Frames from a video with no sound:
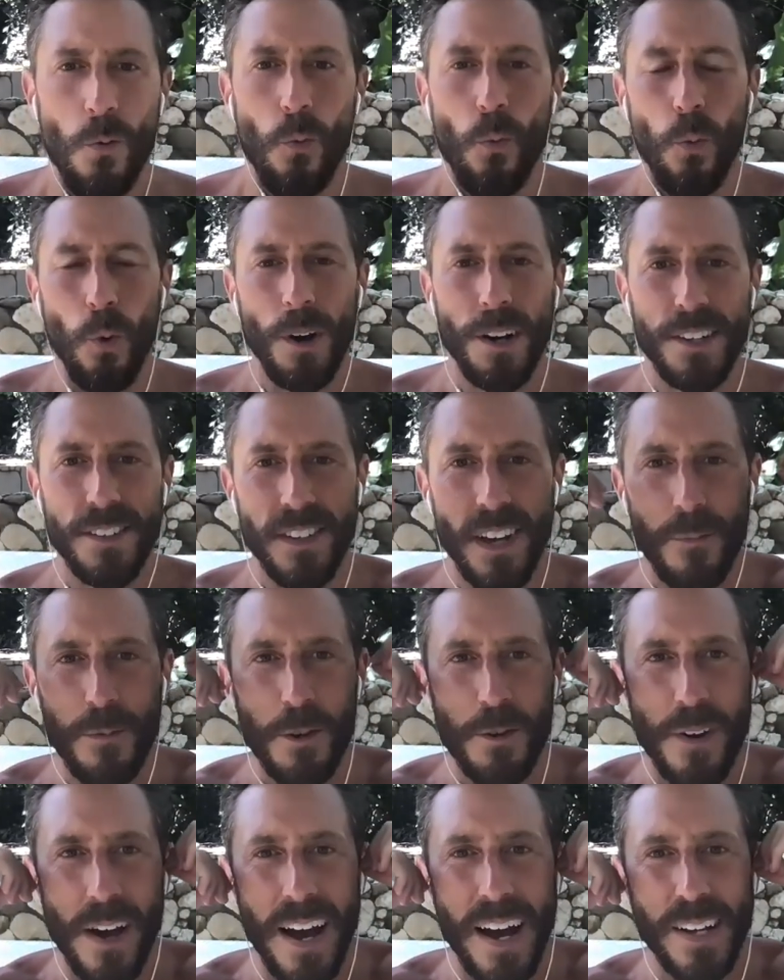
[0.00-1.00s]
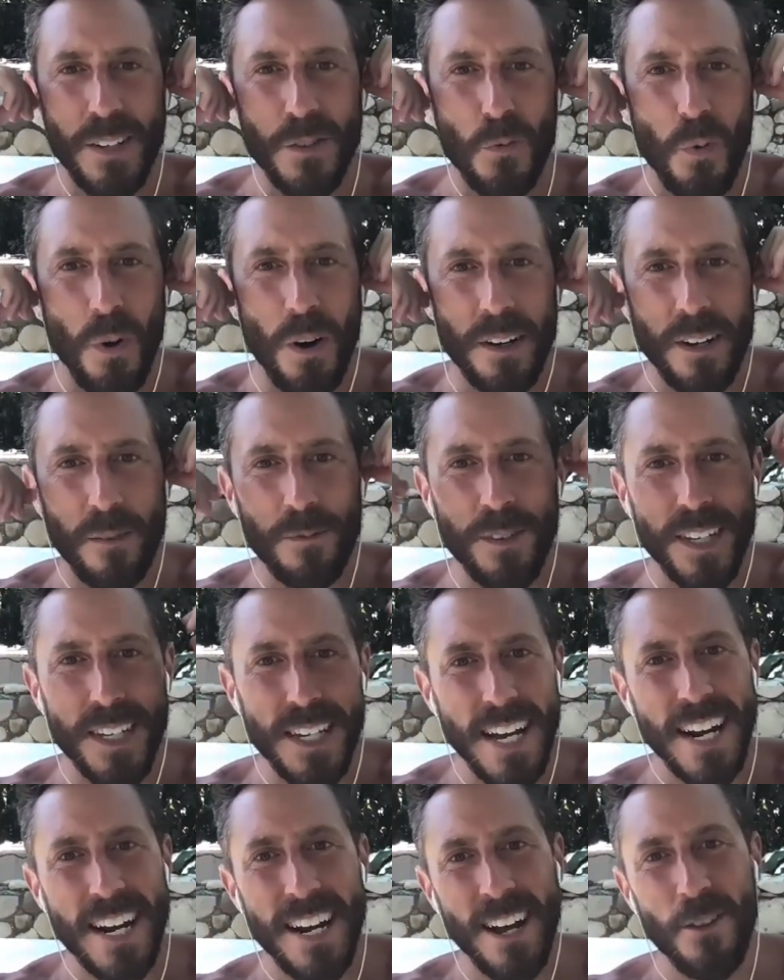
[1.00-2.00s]
What is up, you guys? Welcome to
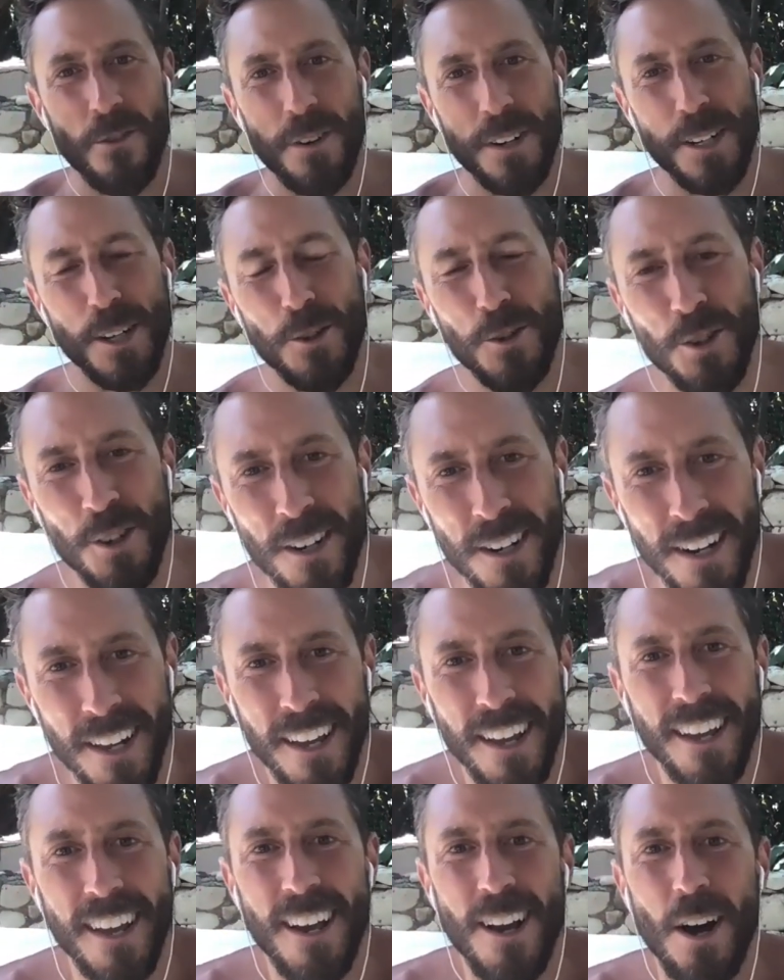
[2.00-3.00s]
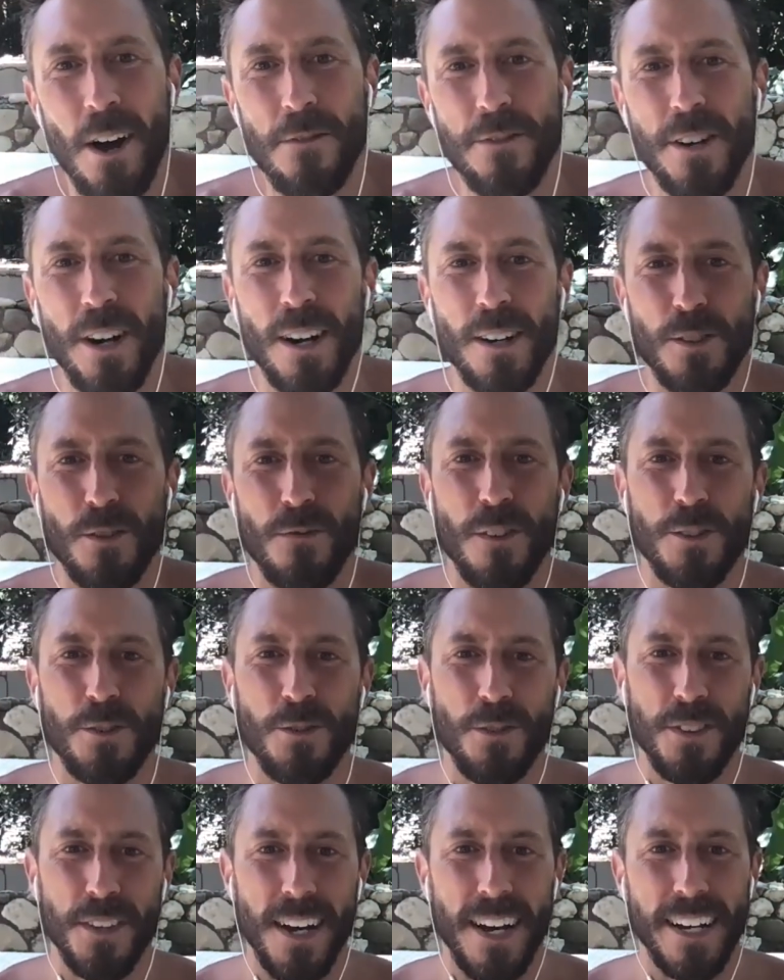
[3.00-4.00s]
yet another edition of
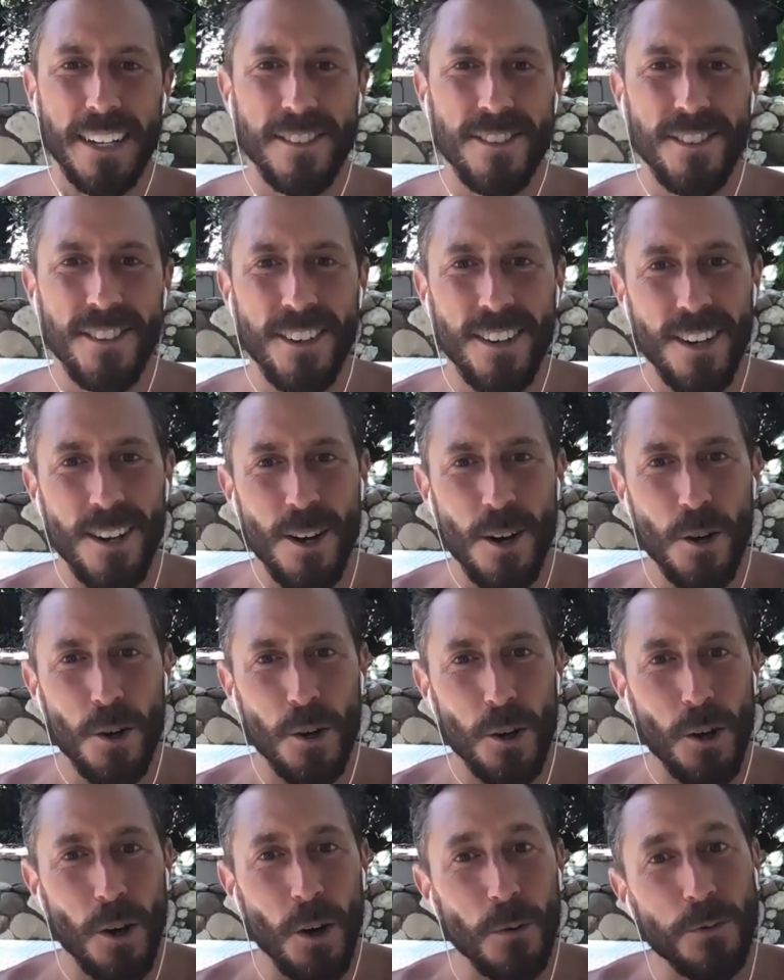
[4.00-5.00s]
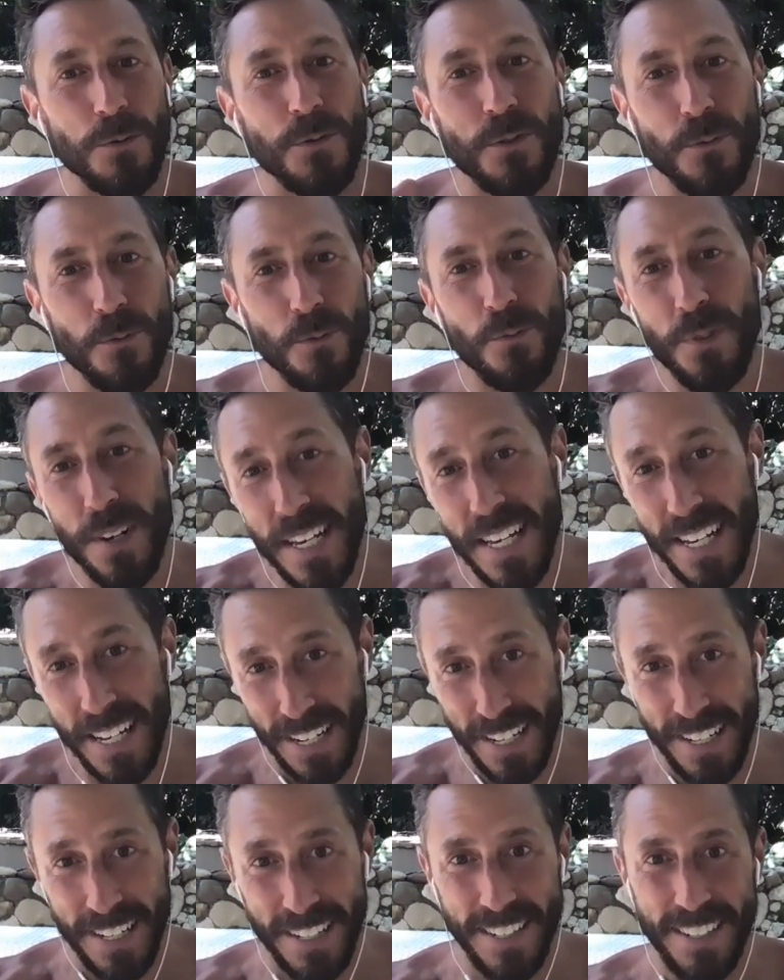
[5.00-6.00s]
Controversial Thoughts, Costa
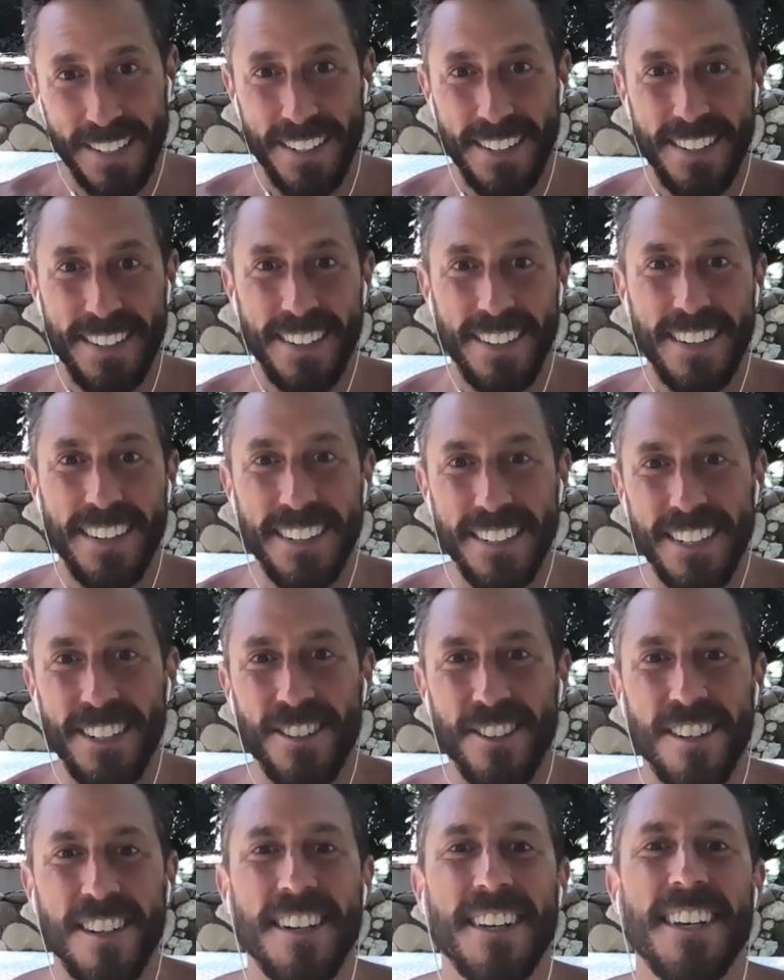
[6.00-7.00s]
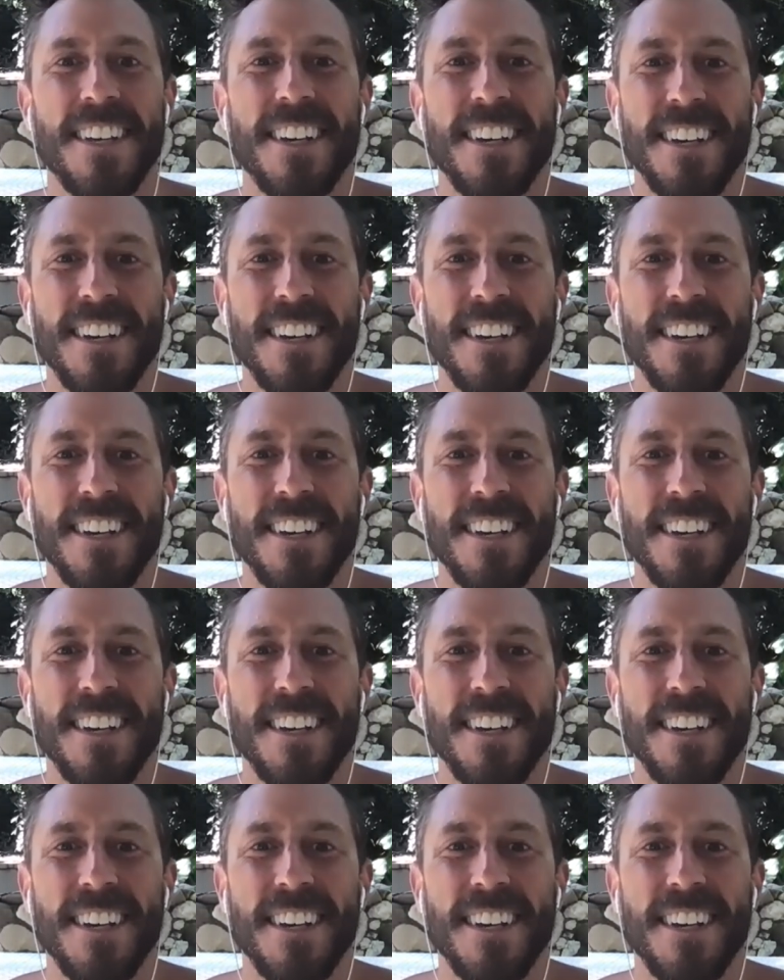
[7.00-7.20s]
Rica edition.